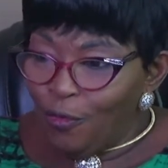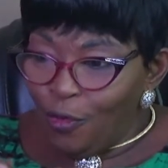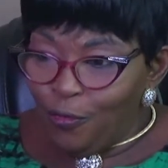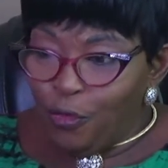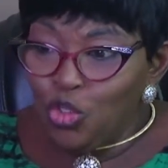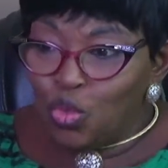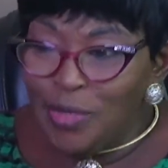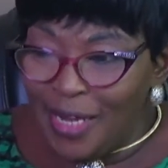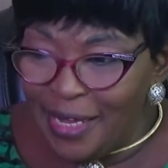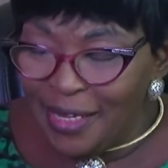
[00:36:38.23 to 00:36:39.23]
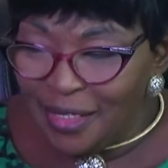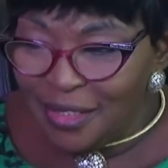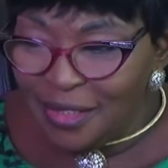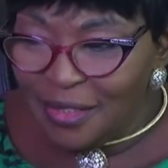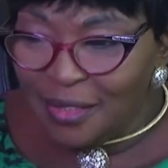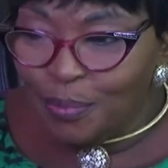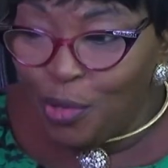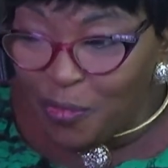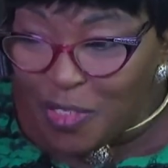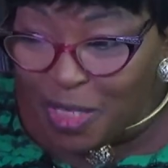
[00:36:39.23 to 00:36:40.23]
for today.
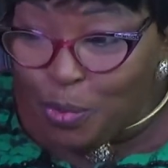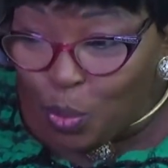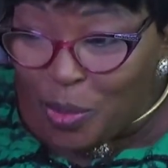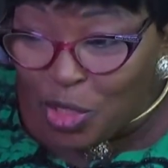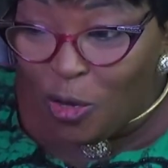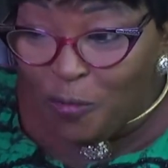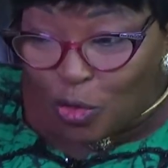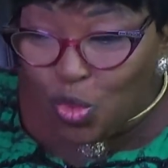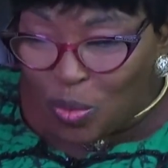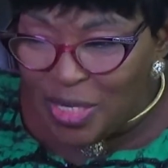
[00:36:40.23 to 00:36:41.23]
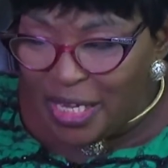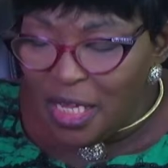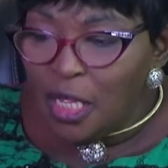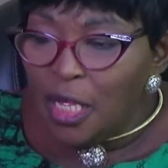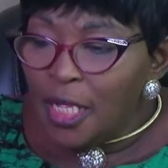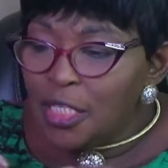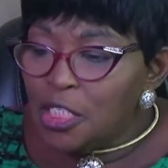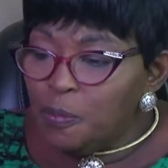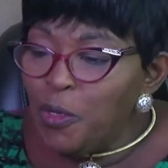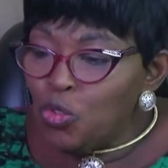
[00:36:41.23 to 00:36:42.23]
Profitable wisdom for today.
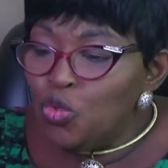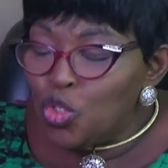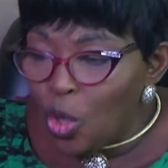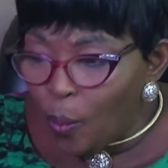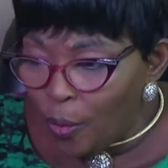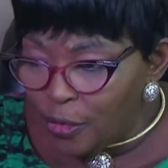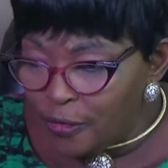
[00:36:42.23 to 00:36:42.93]
Speak to someone.